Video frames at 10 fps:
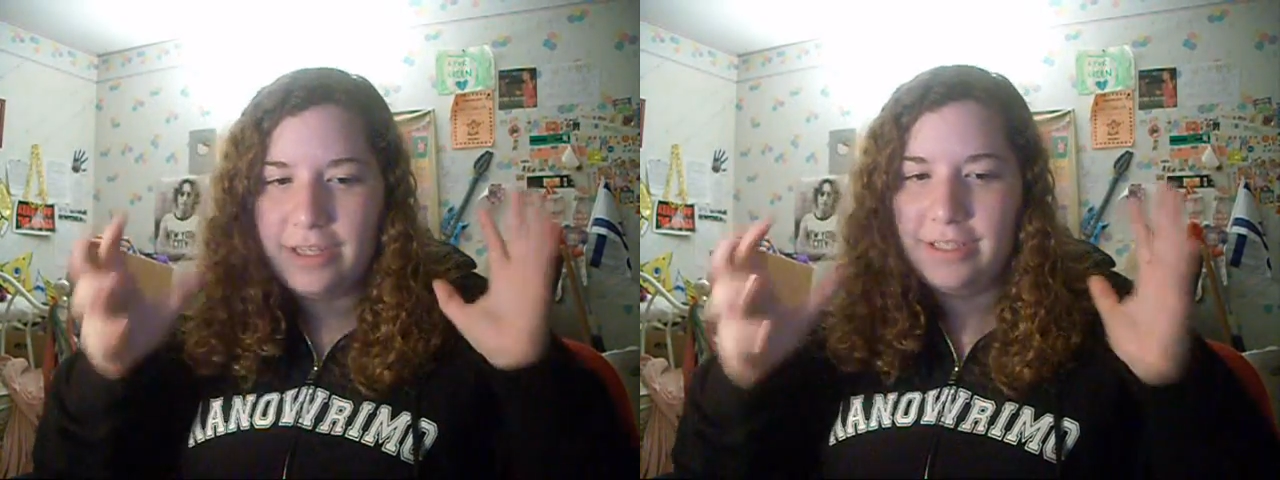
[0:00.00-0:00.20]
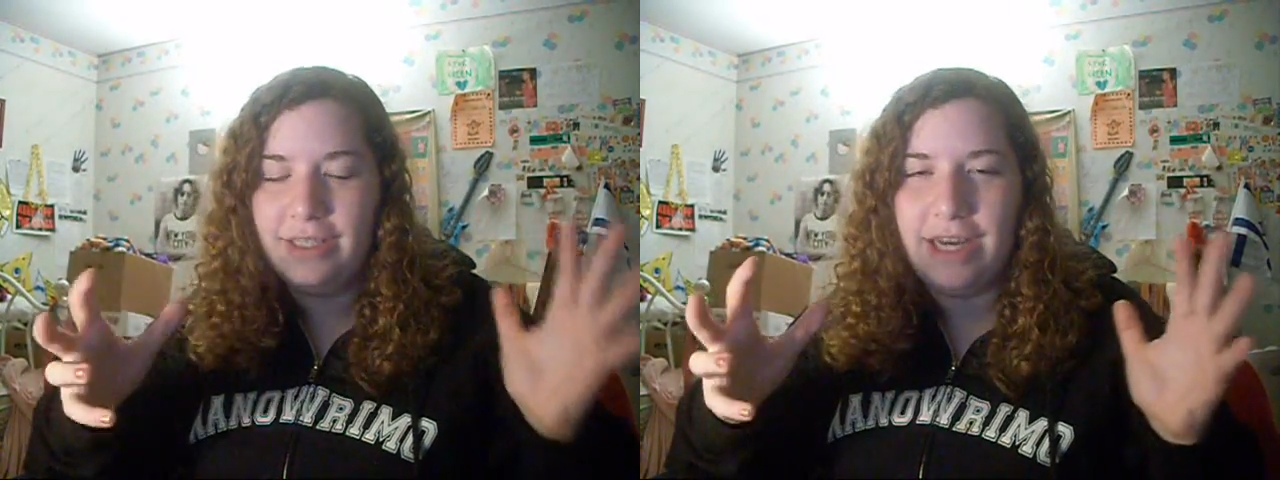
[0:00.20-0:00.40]

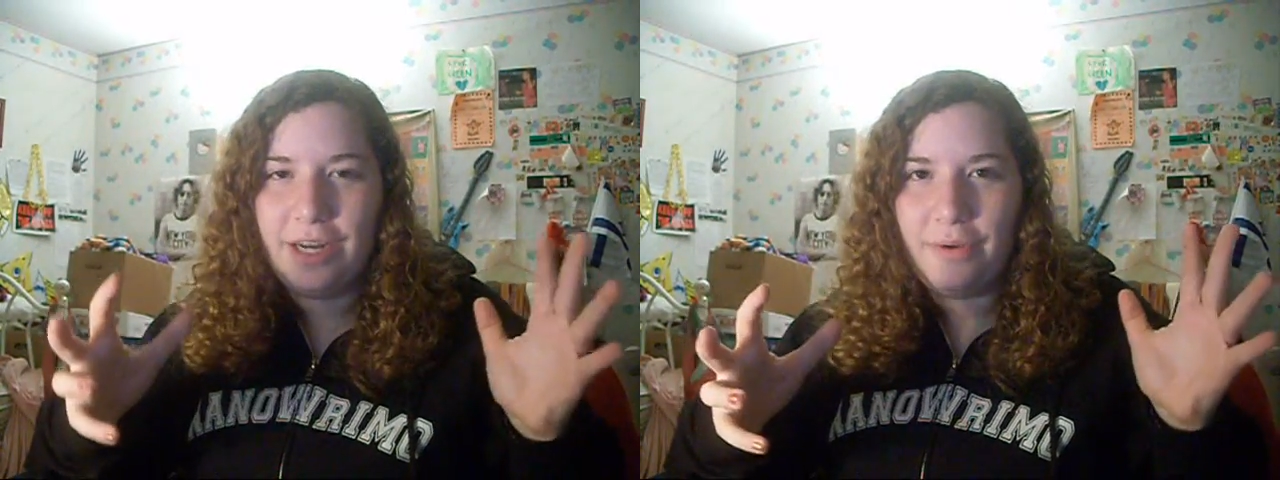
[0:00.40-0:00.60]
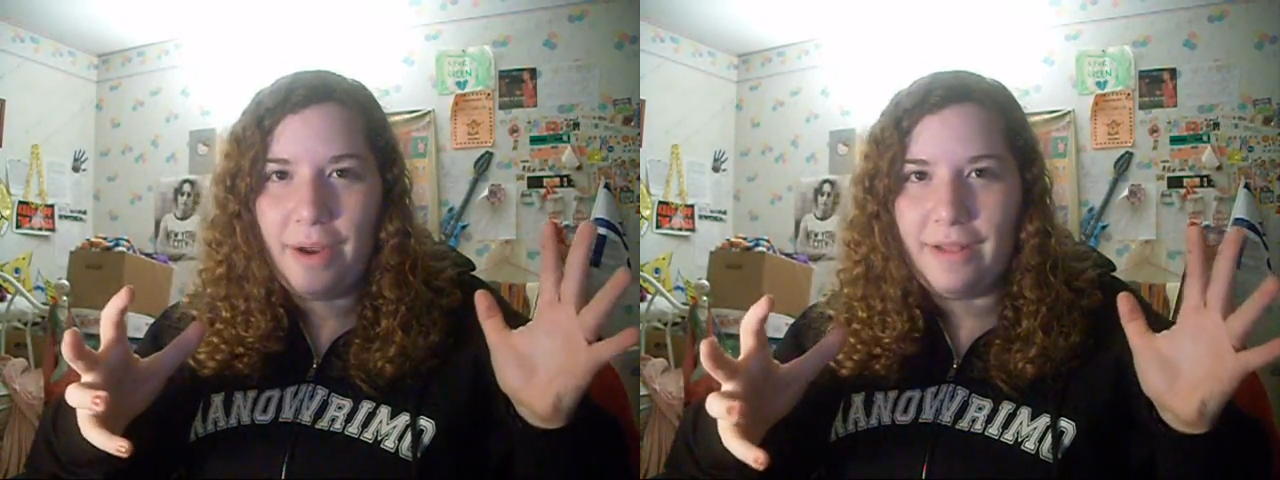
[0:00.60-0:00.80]
sit
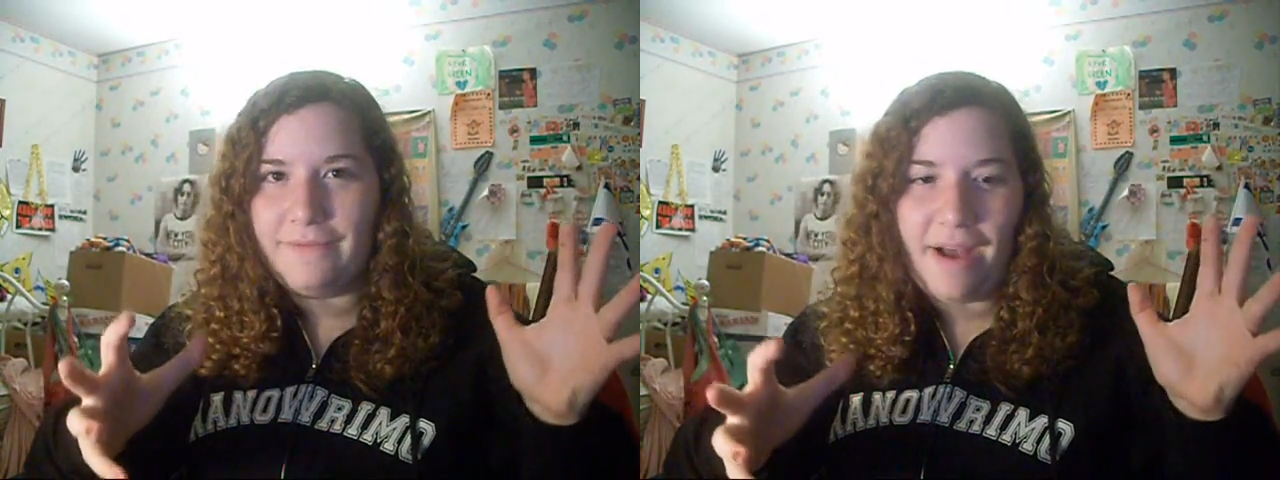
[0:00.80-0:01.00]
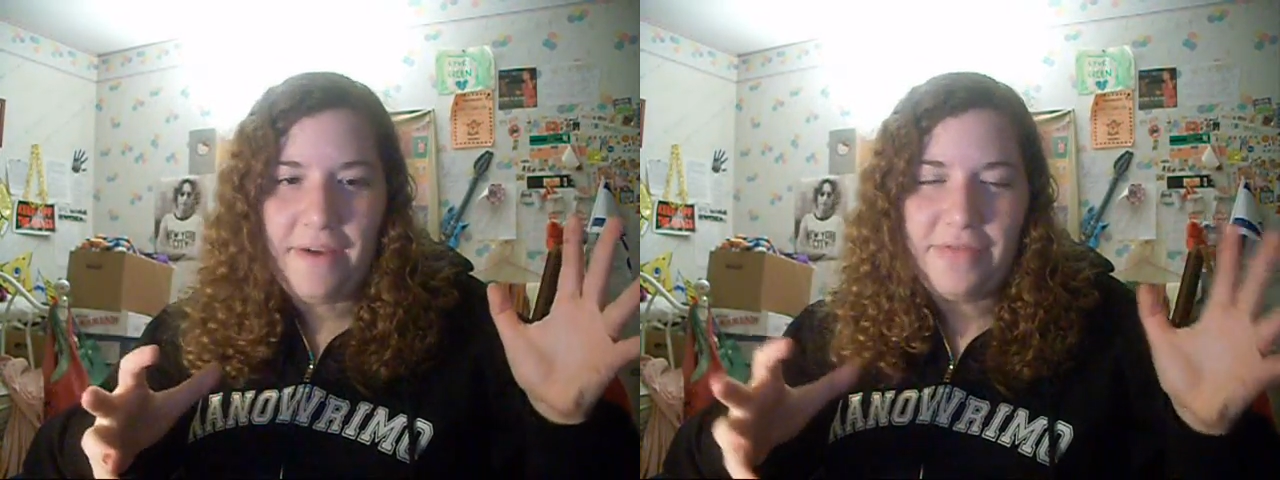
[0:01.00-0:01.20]
down and write
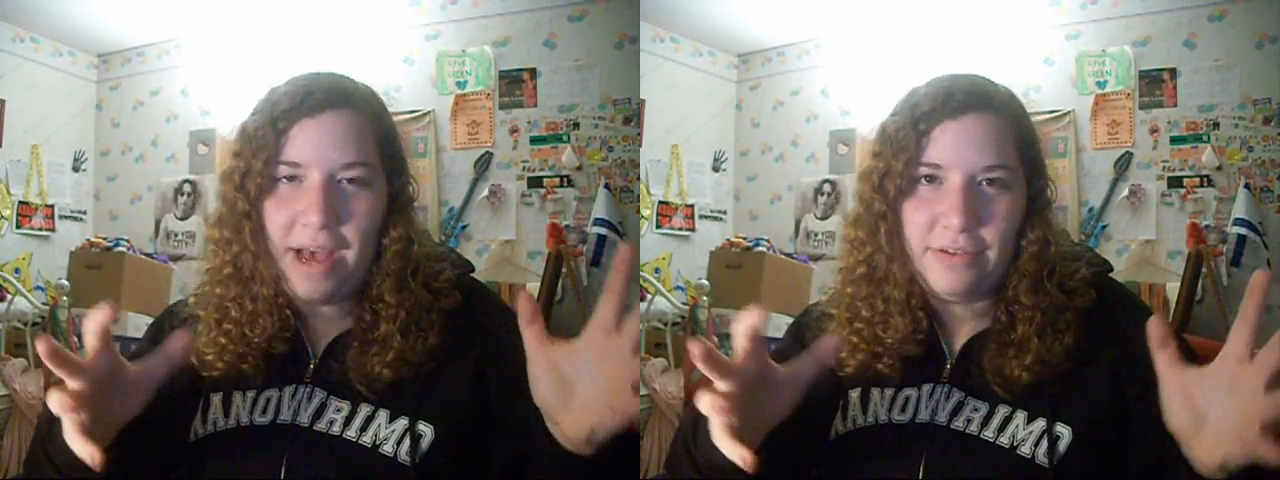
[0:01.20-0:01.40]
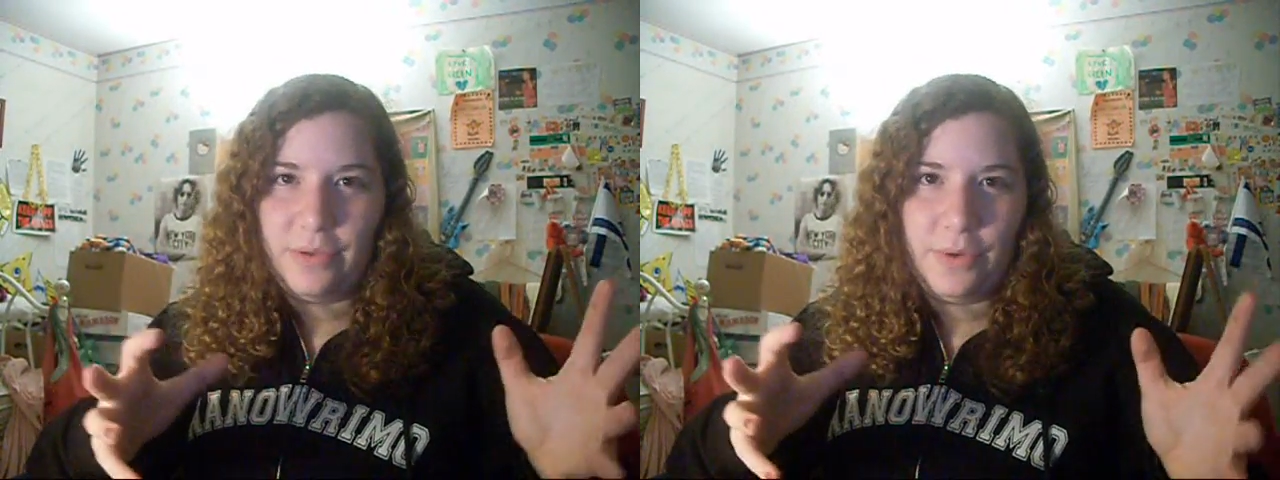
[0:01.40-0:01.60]

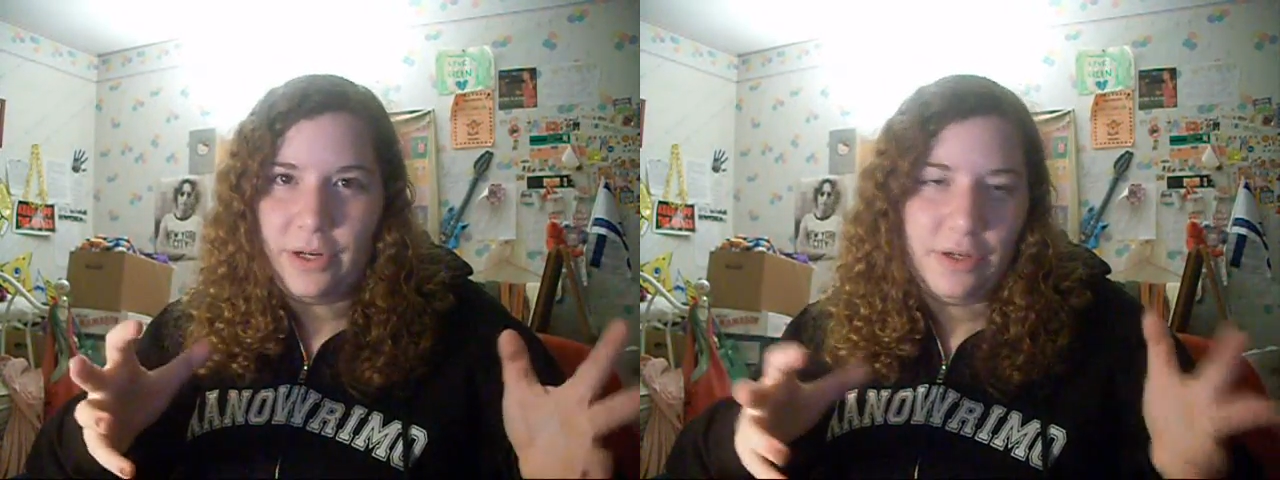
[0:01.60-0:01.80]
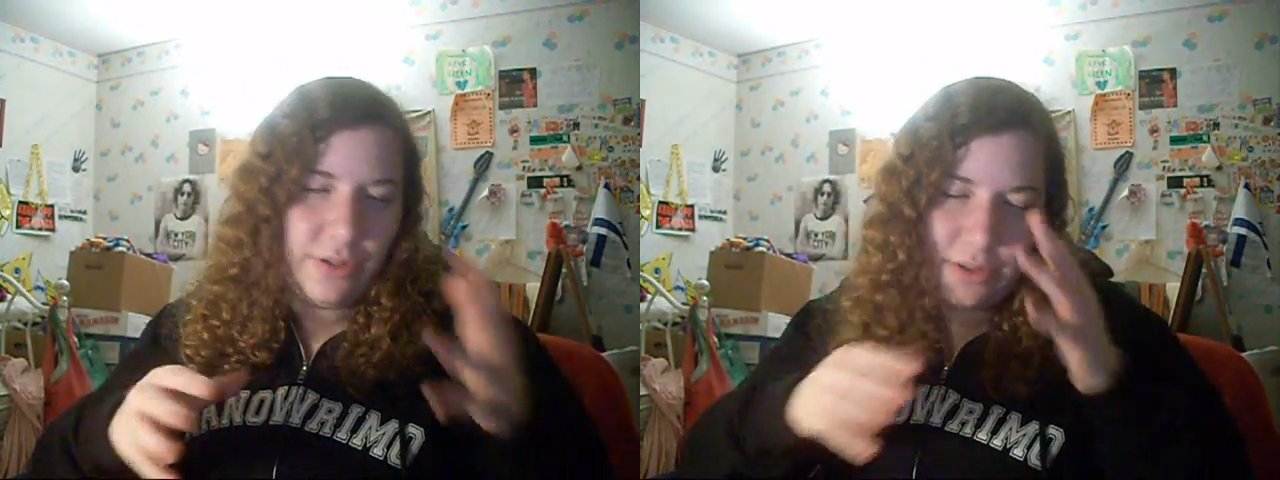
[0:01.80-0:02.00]
5,000
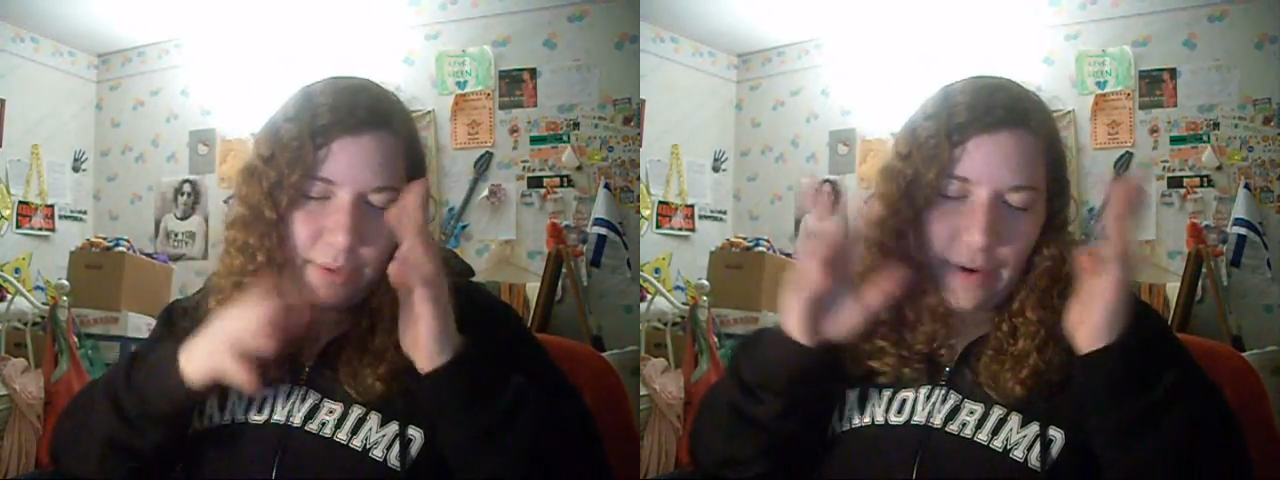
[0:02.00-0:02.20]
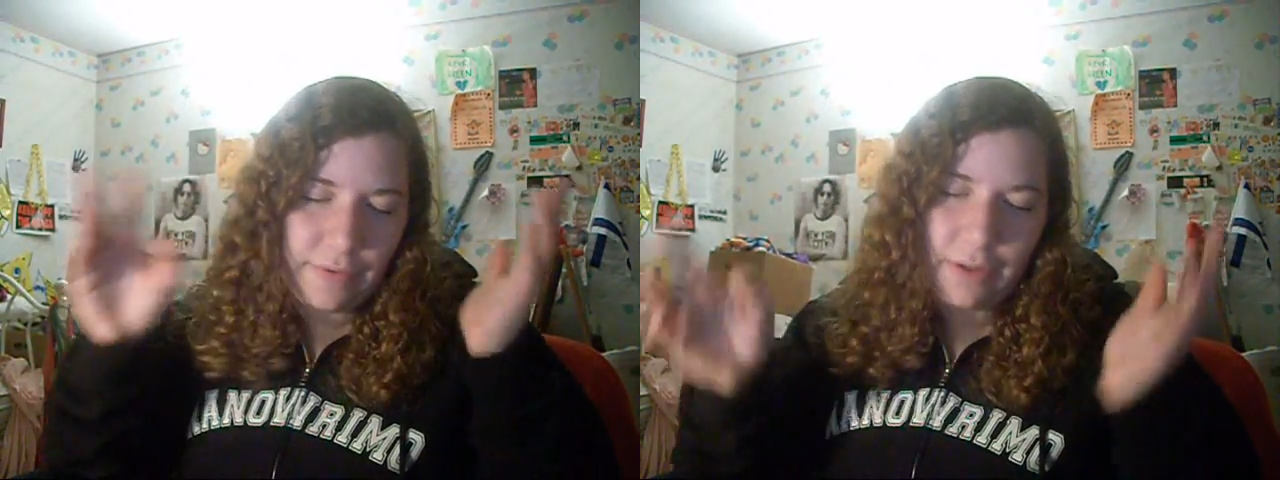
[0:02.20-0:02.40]
words
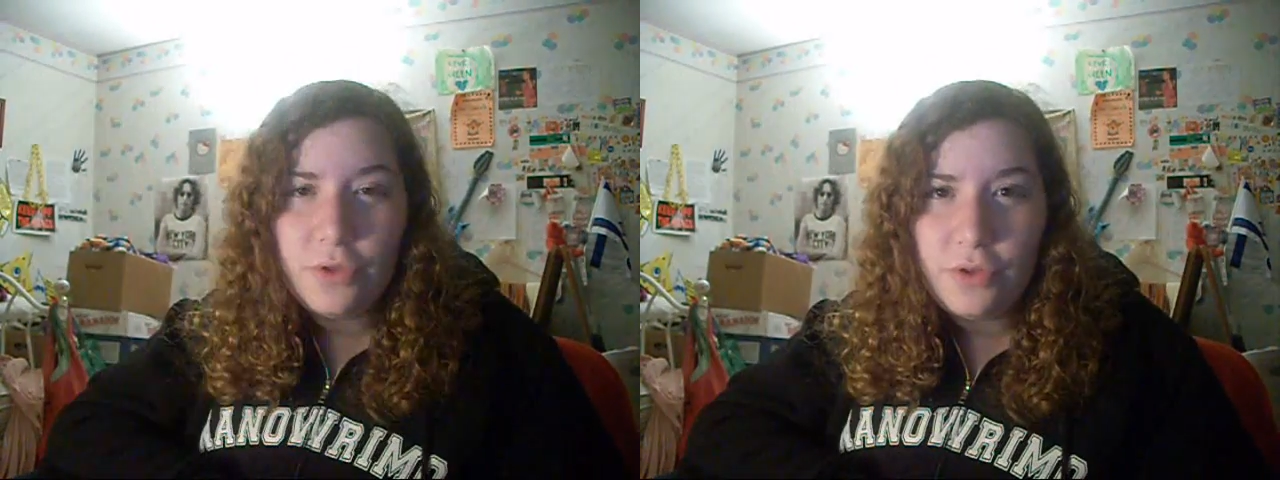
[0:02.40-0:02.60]
or whatever.